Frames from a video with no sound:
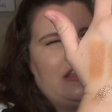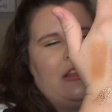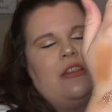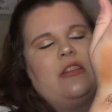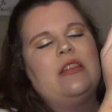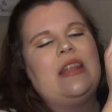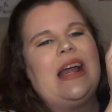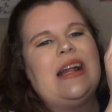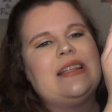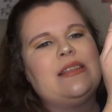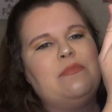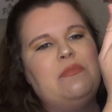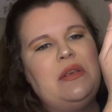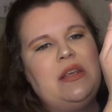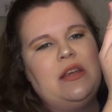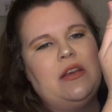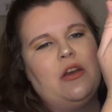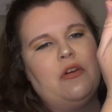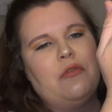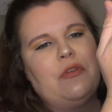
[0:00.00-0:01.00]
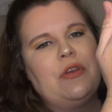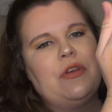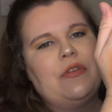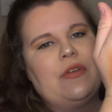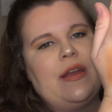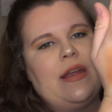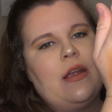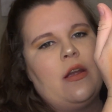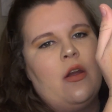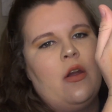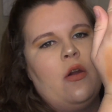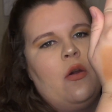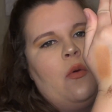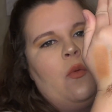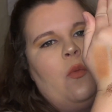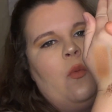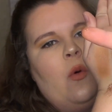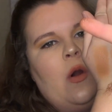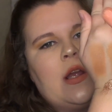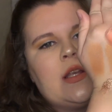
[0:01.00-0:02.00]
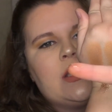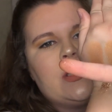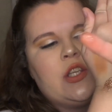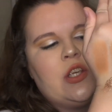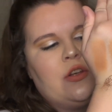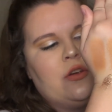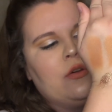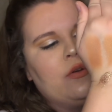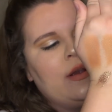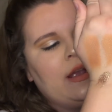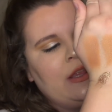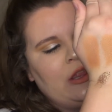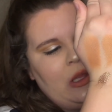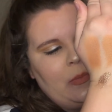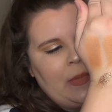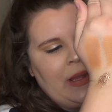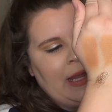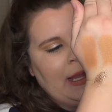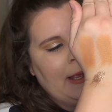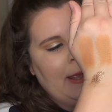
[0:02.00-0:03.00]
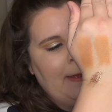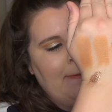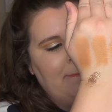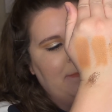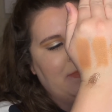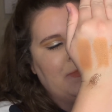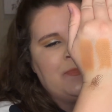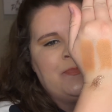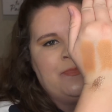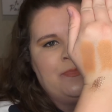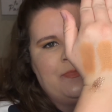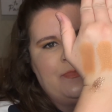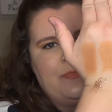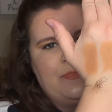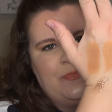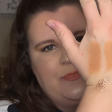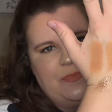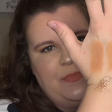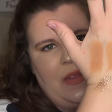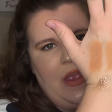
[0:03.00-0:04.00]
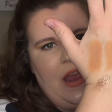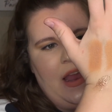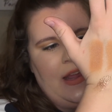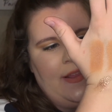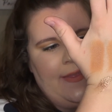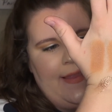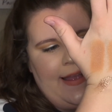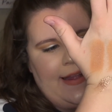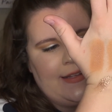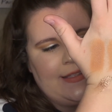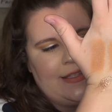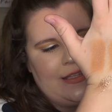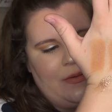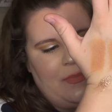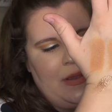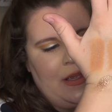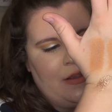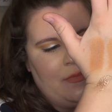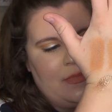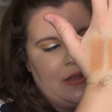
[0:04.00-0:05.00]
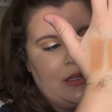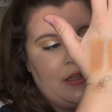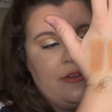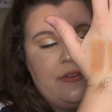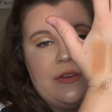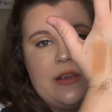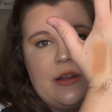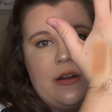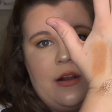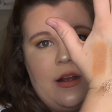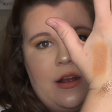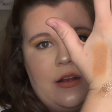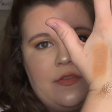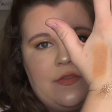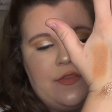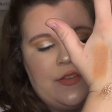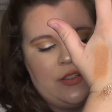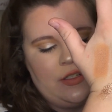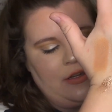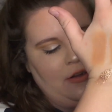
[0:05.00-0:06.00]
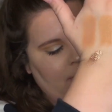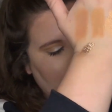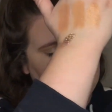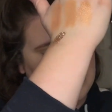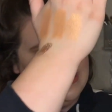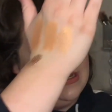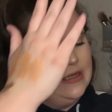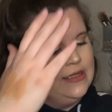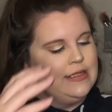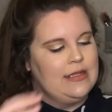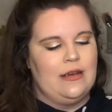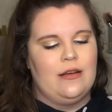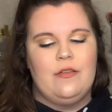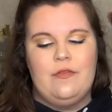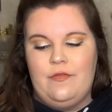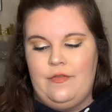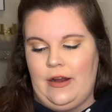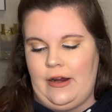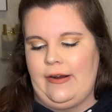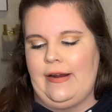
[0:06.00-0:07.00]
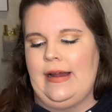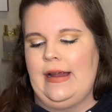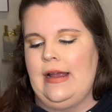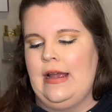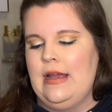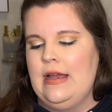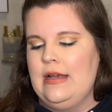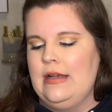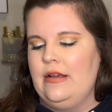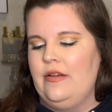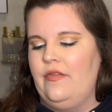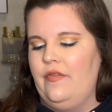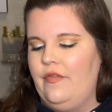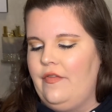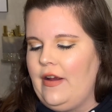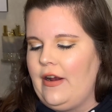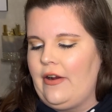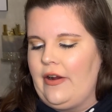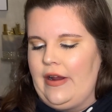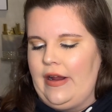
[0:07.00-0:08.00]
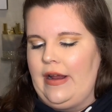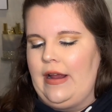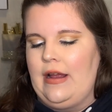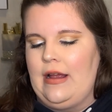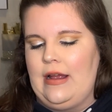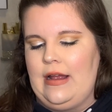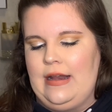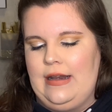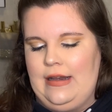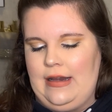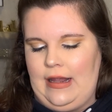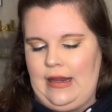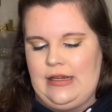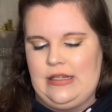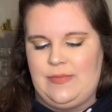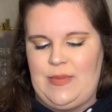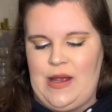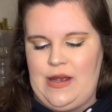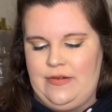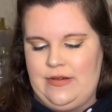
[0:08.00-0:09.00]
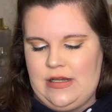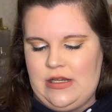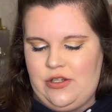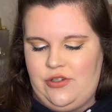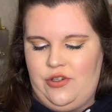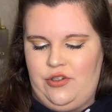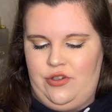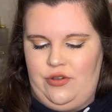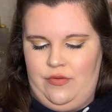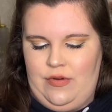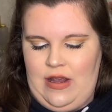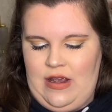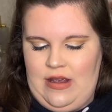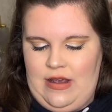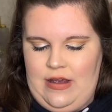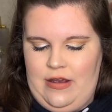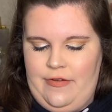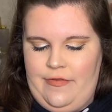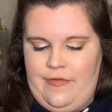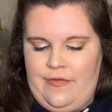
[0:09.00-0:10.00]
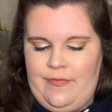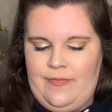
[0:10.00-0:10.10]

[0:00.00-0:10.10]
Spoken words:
that's me going like 1, 2 in the pan, and that's the pigment you get off. So it is a very, very nice palette to have.